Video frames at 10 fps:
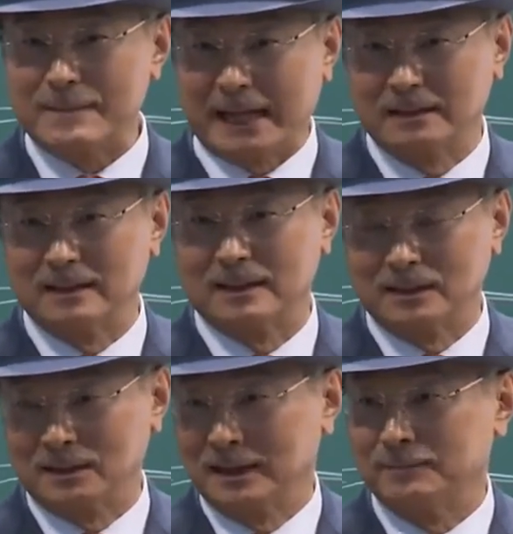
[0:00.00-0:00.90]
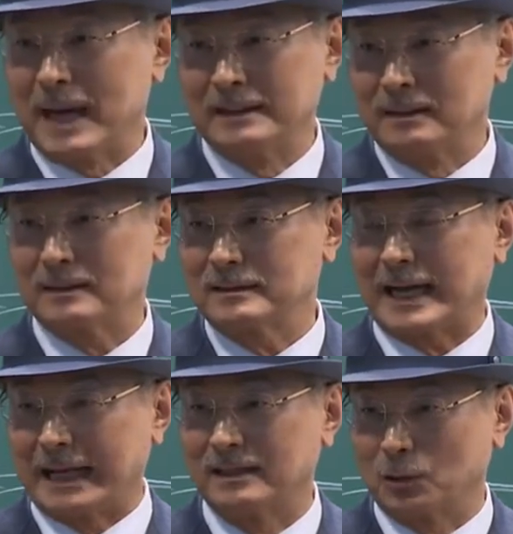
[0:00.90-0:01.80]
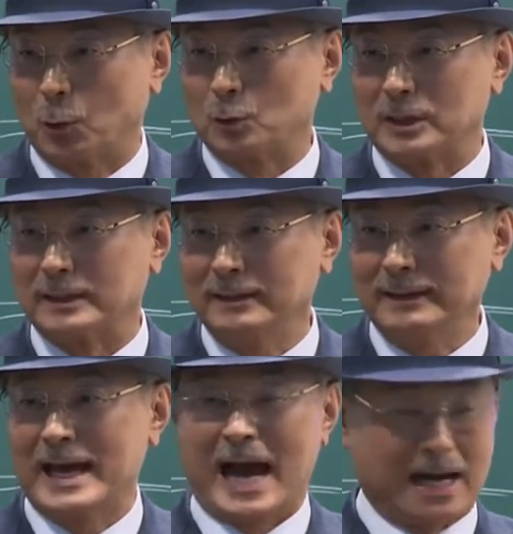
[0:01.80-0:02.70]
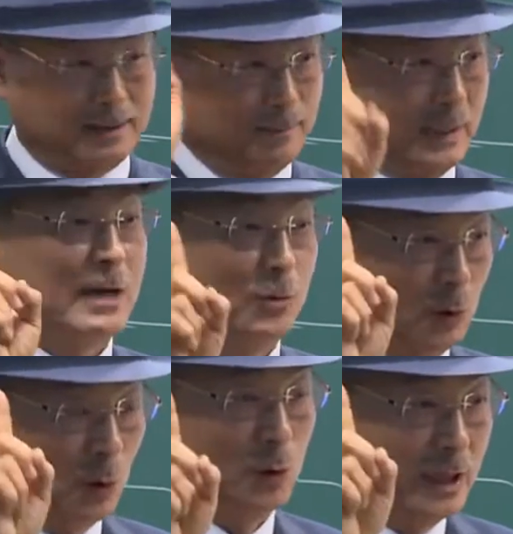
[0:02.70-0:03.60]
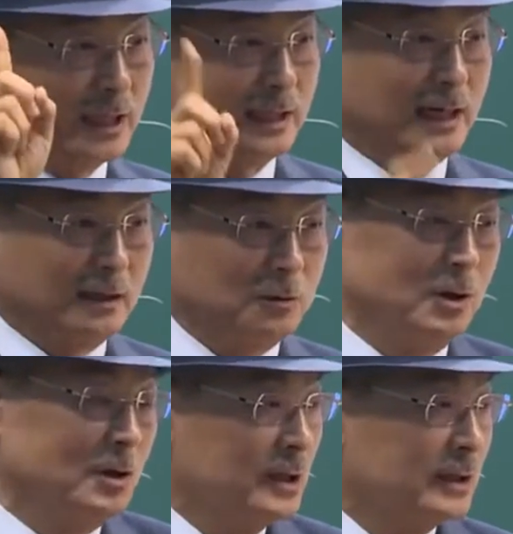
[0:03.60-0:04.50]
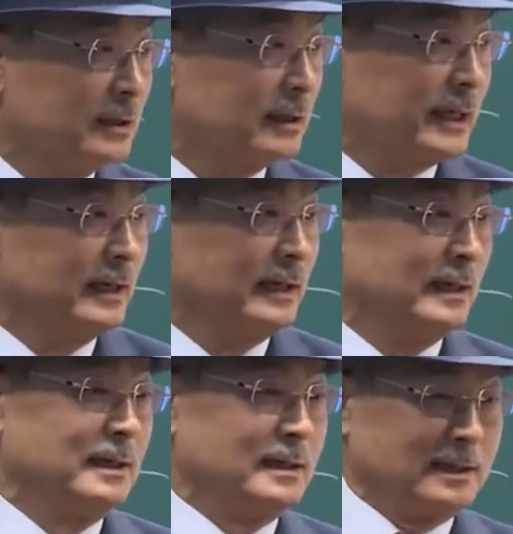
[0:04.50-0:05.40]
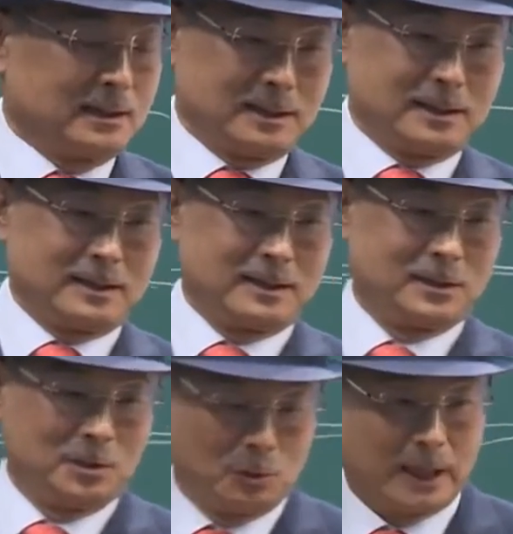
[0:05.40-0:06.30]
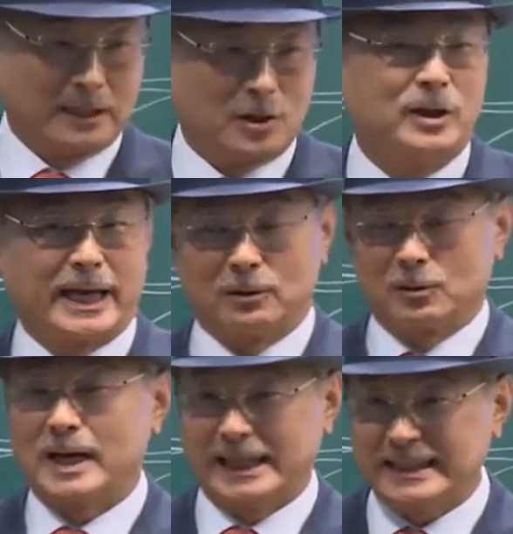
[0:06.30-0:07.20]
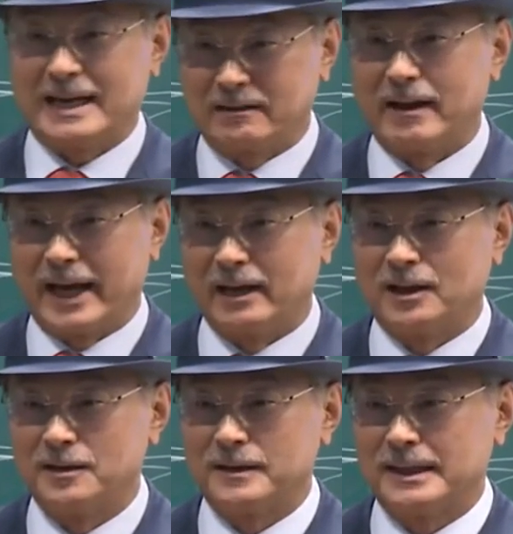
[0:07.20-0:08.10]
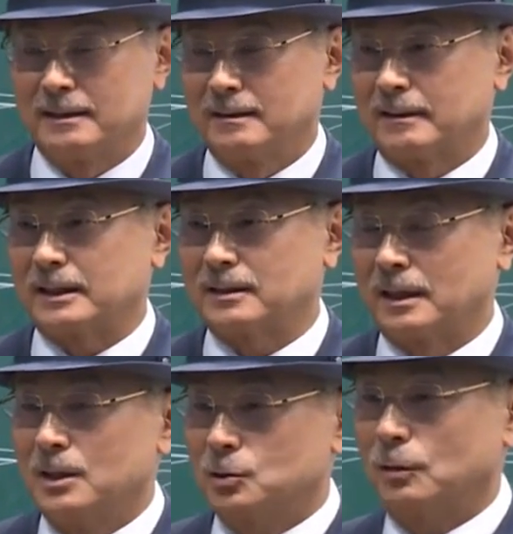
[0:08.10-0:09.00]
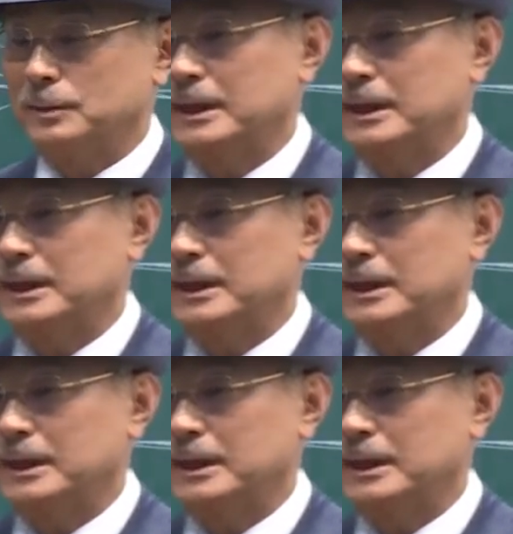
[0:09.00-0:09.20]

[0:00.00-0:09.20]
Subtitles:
Let us call the challenge of making many consumers a beautiful challenge. A beautiful challenge. Once again,